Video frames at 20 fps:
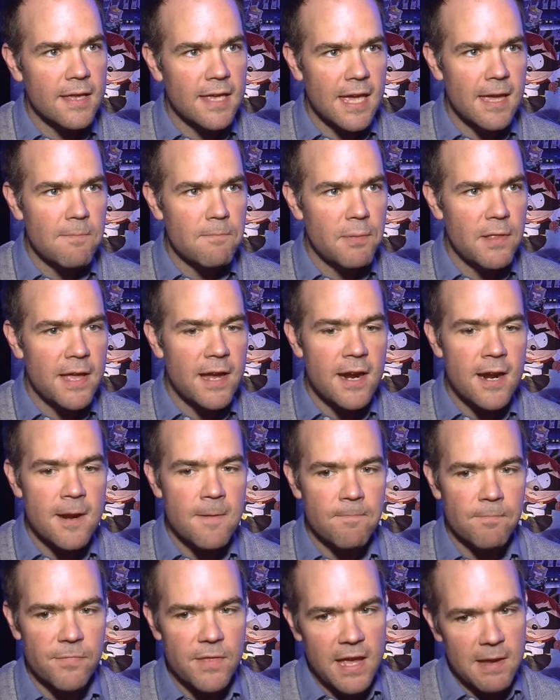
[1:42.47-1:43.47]
game
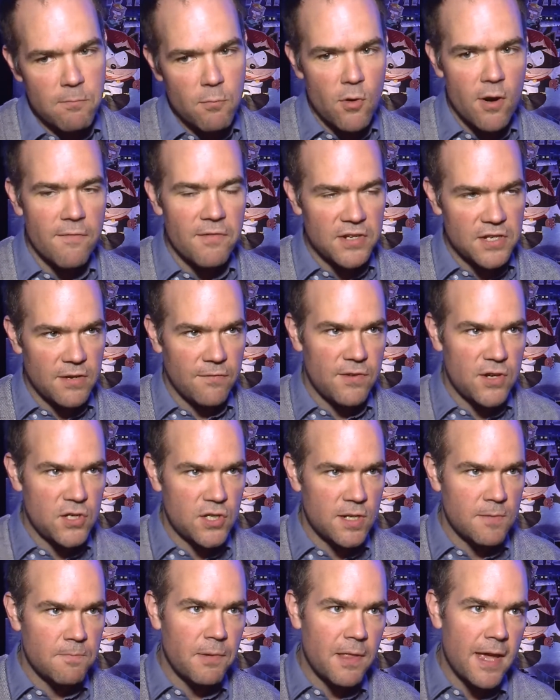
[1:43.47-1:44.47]
player, like more of a
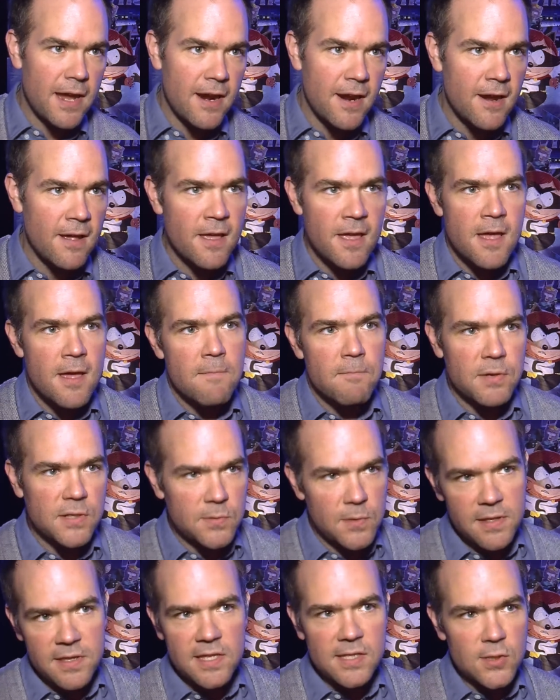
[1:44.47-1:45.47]
Division player.
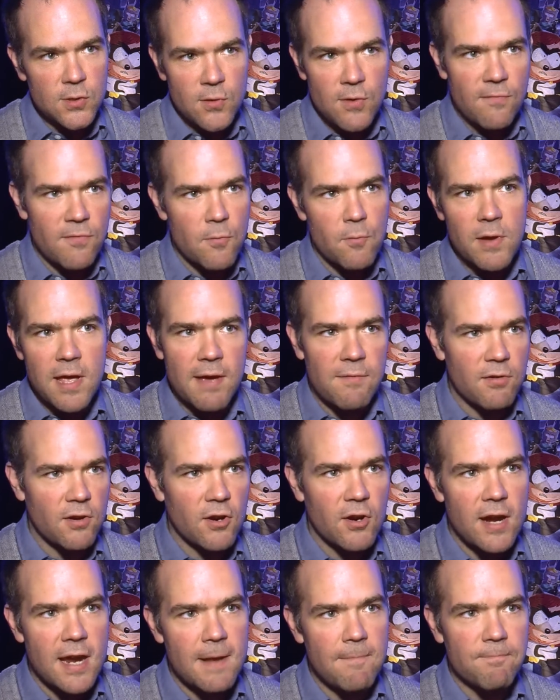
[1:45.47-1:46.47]
Between the two of them, we have a
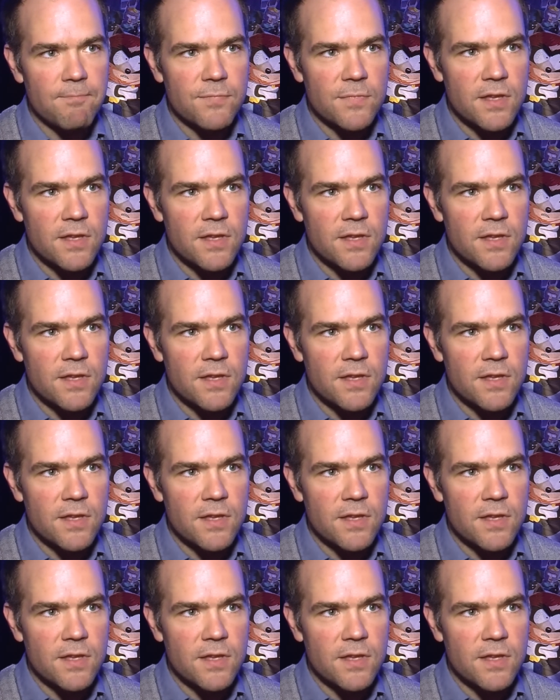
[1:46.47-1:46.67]
great